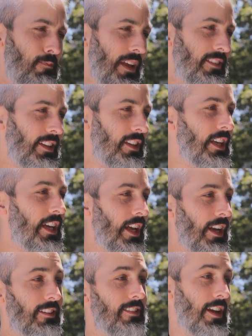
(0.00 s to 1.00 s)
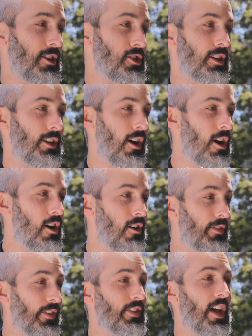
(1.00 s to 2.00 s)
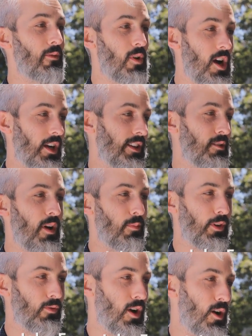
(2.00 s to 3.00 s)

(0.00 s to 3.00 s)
It's basically an extension of the sidewalk in the public